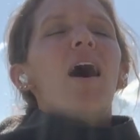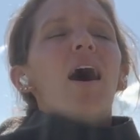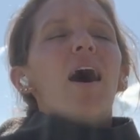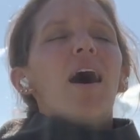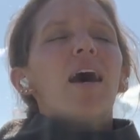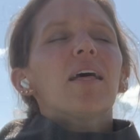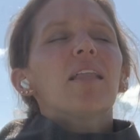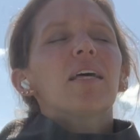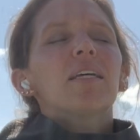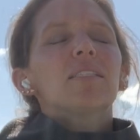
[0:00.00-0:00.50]

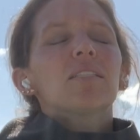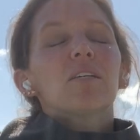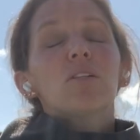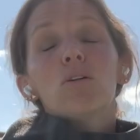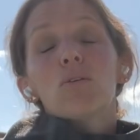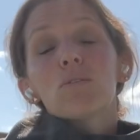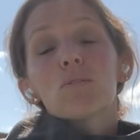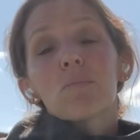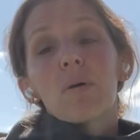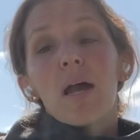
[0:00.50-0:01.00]
I like to
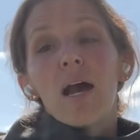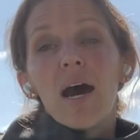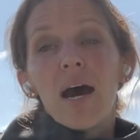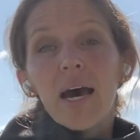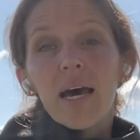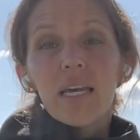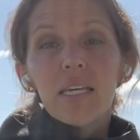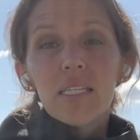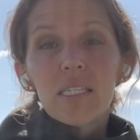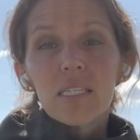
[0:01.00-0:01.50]
close my
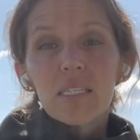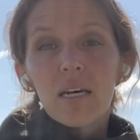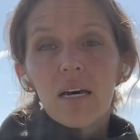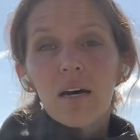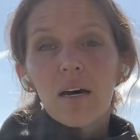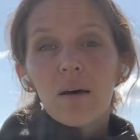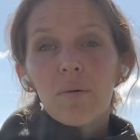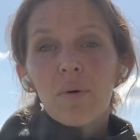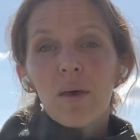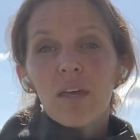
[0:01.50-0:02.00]
eyes
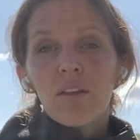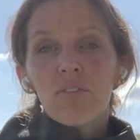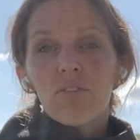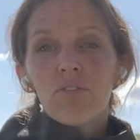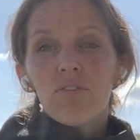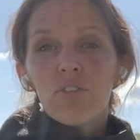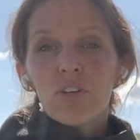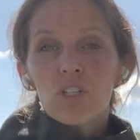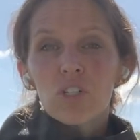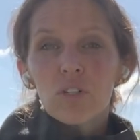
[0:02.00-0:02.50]
and
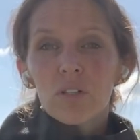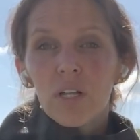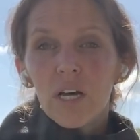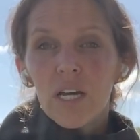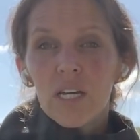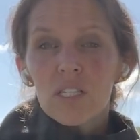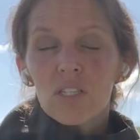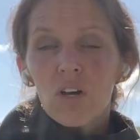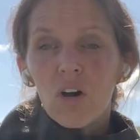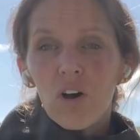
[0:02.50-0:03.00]

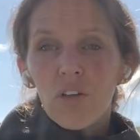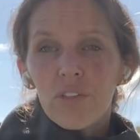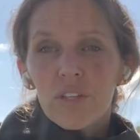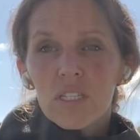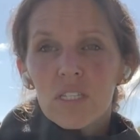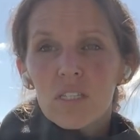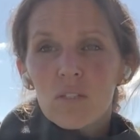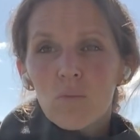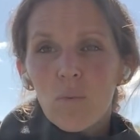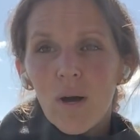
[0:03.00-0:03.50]
visualize all
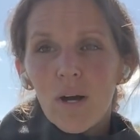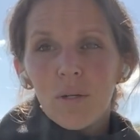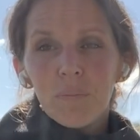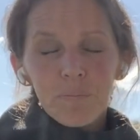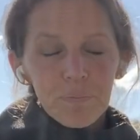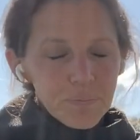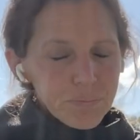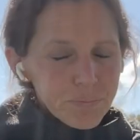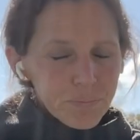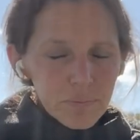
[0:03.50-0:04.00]
this as well.
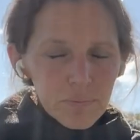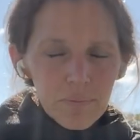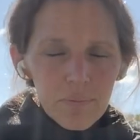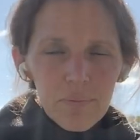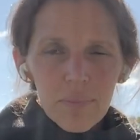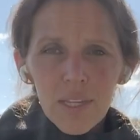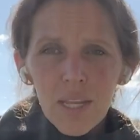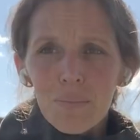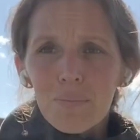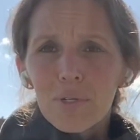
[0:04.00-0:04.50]

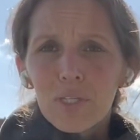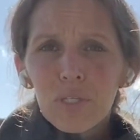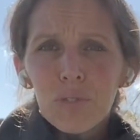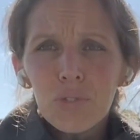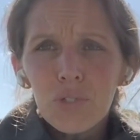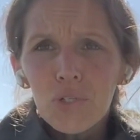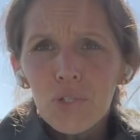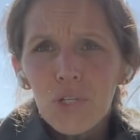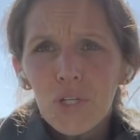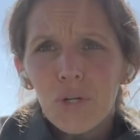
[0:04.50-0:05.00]
But you
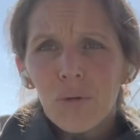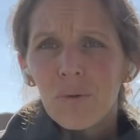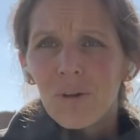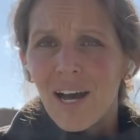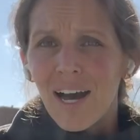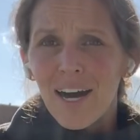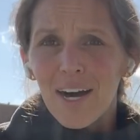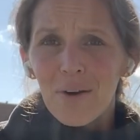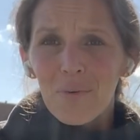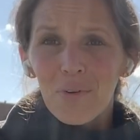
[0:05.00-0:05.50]
do you.
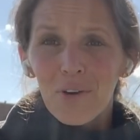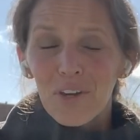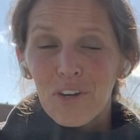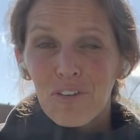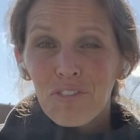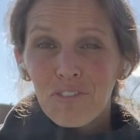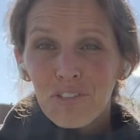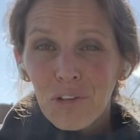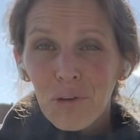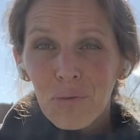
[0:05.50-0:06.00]
We're going to
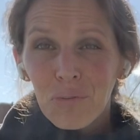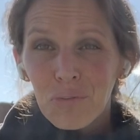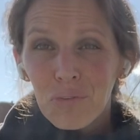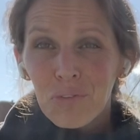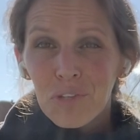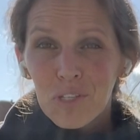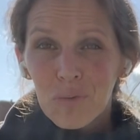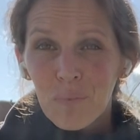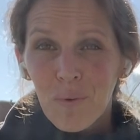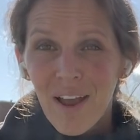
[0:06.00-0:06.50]
flow through
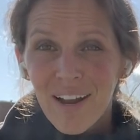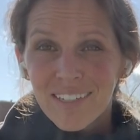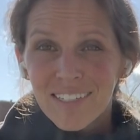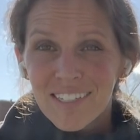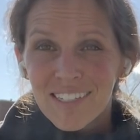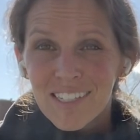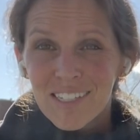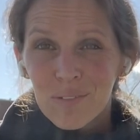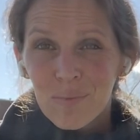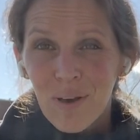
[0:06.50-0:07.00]
this
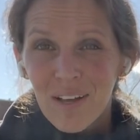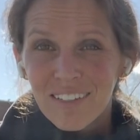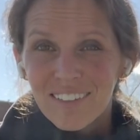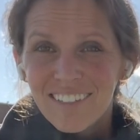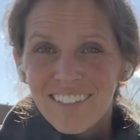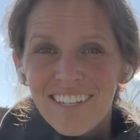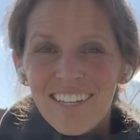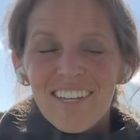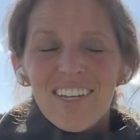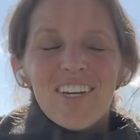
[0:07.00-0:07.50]
practice as well.
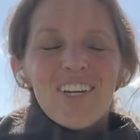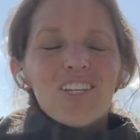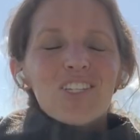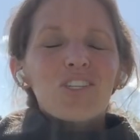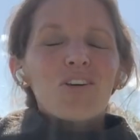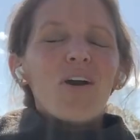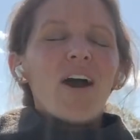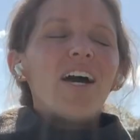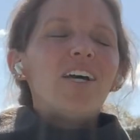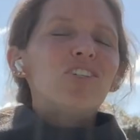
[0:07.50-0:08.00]

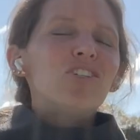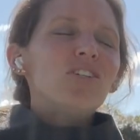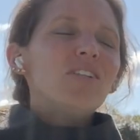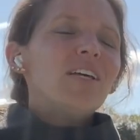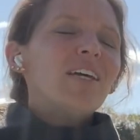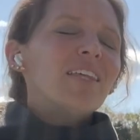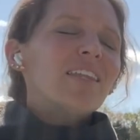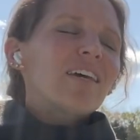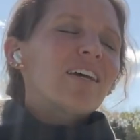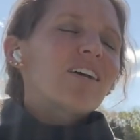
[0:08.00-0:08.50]
So as you
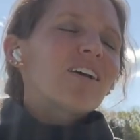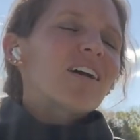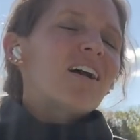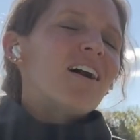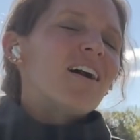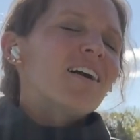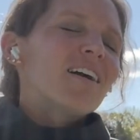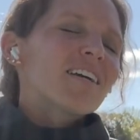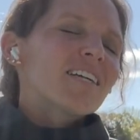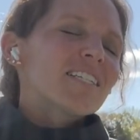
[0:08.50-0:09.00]
lay
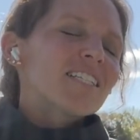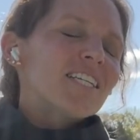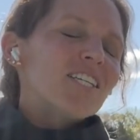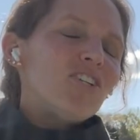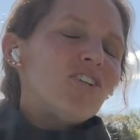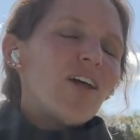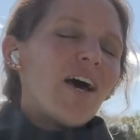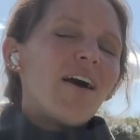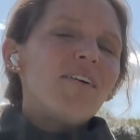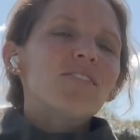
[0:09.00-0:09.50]
there,
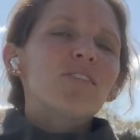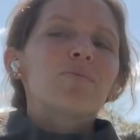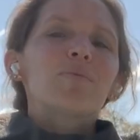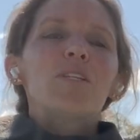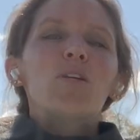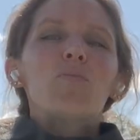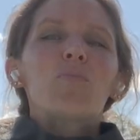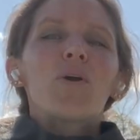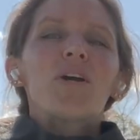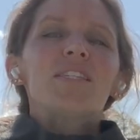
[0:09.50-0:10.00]
continue to have some
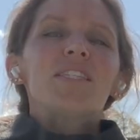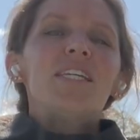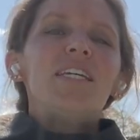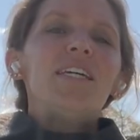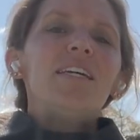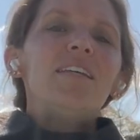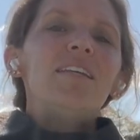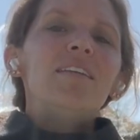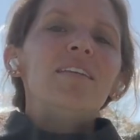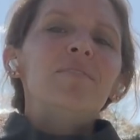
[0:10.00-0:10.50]
deep breaths
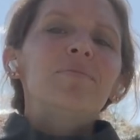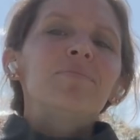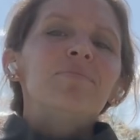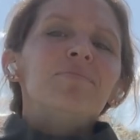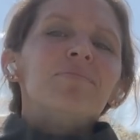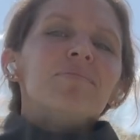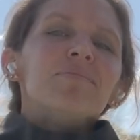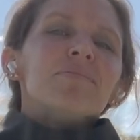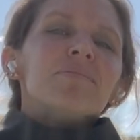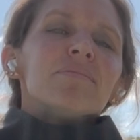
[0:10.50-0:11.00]
in,
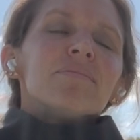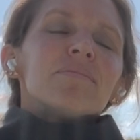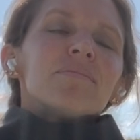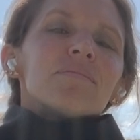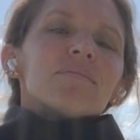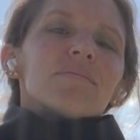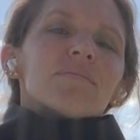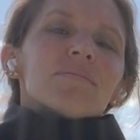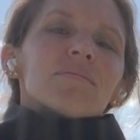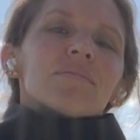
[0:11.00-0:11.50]

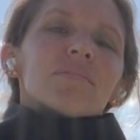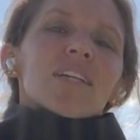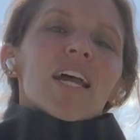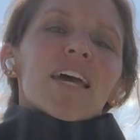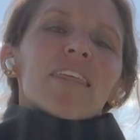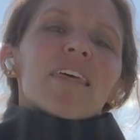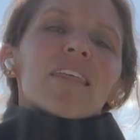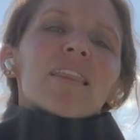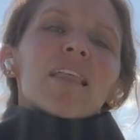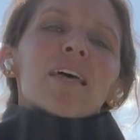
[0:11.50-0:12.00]

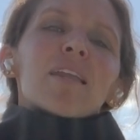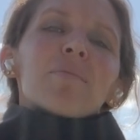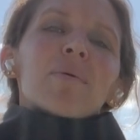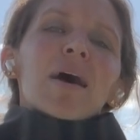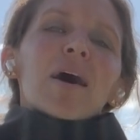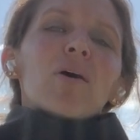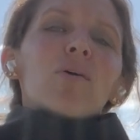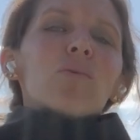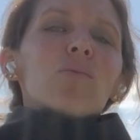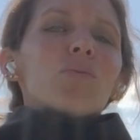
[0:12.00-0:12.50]
and then let them
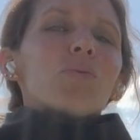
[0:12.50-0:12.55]
out.